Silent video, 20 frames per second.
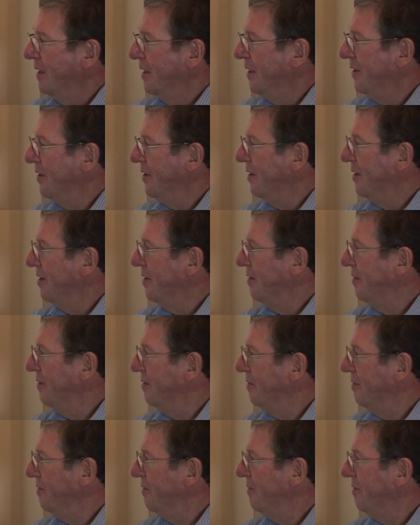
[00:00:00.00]
And our
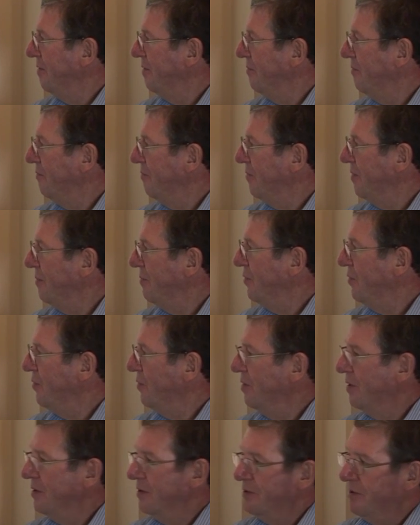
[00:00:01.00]

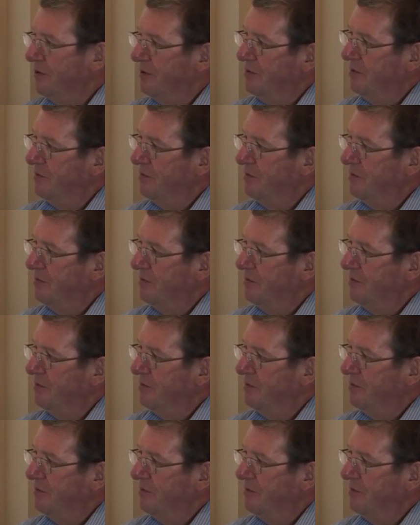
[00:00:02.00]
report